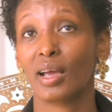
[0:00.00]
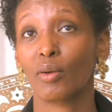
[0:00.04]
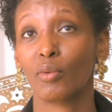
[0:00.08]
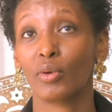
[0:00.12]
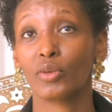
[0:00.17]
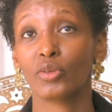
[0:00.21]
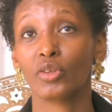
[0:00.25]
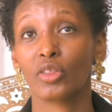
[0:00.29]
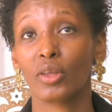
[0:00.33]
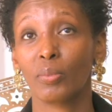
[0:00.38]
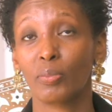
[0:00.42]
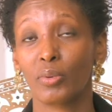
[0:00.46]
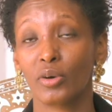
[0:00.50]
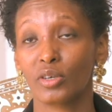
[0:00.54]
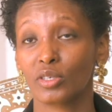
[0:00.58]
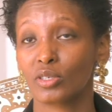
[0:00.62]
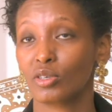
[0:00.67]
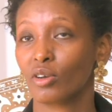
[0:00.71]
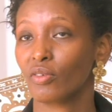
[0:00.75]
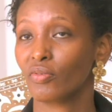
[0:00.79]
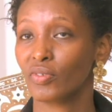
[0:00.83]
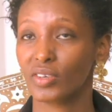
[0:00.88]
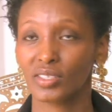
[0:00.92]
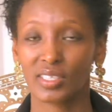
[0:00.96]
I went to the post
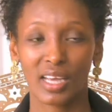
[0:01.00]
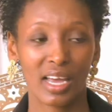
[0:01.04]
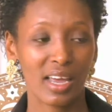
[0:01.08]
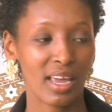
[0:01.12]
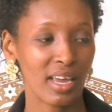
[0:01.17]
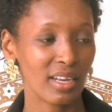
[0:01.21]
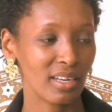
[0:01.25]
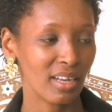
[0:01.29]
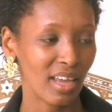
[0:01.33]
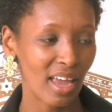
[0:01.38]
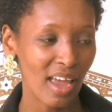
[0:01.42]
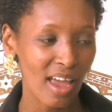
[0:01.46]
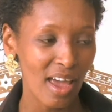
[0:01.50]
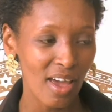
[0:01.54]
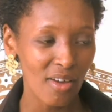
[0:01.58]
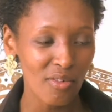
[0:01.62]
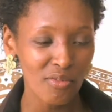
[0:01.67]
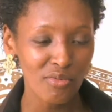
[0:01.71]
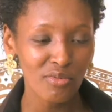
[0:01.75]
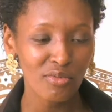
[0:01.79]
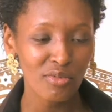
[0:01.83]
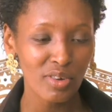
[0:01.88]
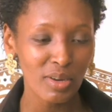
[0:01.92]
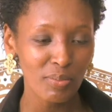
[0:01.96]
office, I had
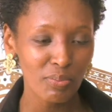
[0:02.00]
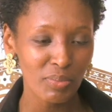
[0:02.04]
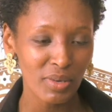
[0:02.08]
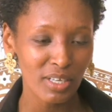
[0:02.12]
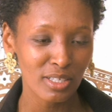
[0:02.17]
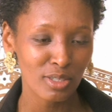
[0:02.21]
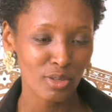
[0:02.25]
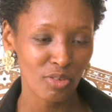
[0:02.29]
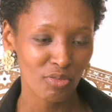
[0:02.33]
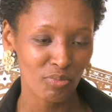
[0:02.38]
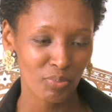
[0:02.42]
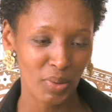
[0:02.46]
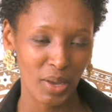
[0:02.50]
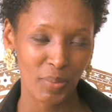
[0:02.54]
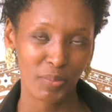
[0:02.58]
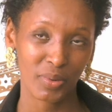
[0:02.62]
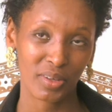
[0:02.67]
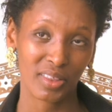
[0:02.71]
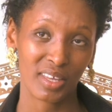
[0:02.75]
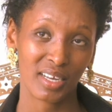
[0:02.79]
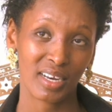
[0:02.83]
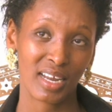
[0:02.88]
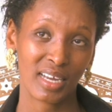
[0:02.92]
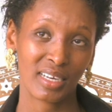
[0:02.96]
every piece of
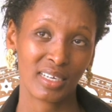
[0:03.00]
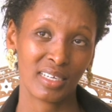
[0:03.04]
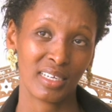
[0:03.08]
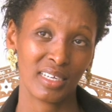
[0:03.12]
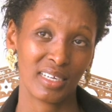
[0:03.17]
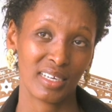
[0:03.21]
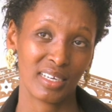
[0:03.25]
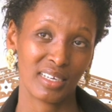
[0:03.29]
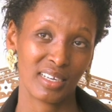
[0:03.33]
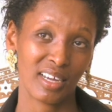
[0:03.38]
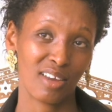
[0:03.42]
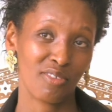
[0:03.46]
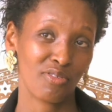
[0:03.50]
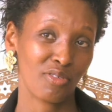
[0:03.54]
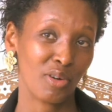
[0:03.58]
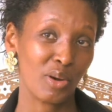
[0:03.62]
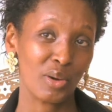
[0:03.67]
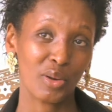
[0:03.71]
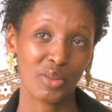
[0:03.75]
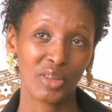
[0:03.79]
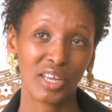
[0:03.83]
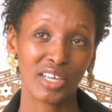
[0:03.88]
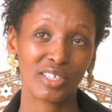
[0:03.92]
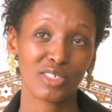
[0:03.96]
paper that I needed. I
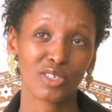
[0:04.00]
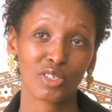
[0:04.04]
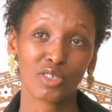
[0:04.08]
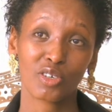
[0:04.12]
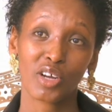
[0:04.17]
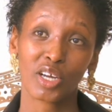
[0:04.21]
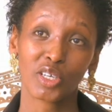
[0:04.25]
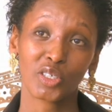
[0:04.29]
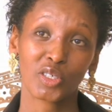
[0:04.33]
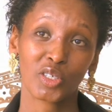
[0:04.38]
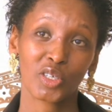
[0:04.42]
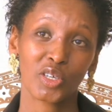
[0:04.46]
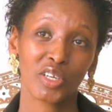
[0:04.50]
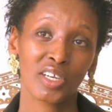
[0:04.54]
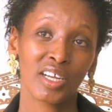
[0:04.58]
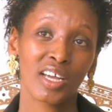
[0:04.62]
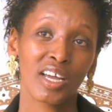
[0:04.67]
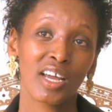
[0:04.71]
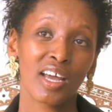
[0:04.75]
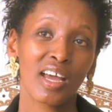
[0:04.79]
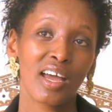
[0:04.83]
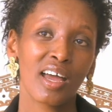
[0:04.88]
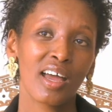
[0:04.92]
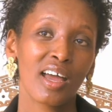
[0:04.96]
followed the instruction,
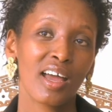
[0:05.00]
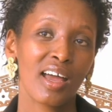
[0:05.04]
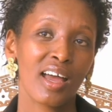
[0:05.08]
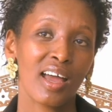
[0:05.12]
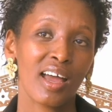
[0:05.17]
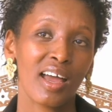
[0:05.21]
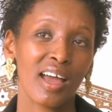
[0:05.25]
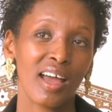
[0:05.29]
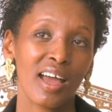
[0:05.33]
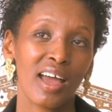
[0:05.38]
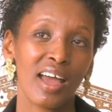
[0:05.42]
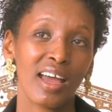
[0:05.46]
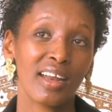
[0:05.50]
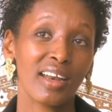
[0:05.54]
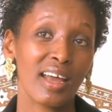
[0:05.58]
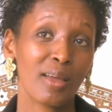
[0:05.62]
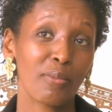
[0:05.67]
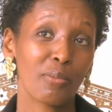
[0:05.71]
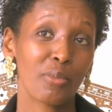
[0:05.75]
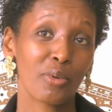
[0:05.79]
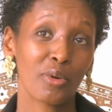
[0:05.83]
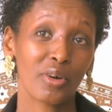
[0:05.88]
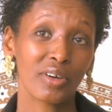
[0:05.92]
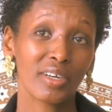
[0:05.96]
and I
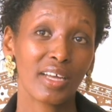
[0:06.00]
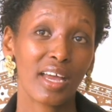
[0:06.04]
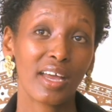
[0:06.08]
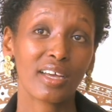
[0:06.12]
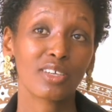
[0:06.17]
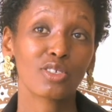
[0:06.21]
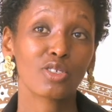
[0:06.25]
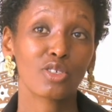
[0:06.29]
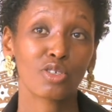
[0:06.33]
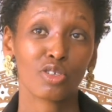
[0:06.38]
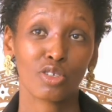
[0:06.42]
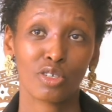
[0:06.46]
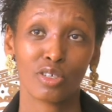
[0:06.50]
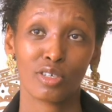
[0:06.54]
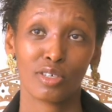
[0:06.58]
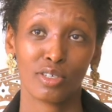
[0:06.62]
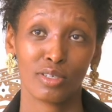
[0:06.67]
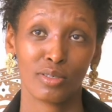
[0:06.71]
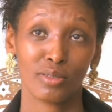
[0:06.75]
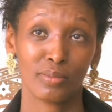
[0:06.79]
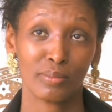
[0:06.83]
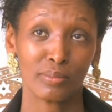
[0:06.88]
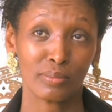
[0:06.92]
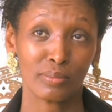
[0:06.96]
brought extra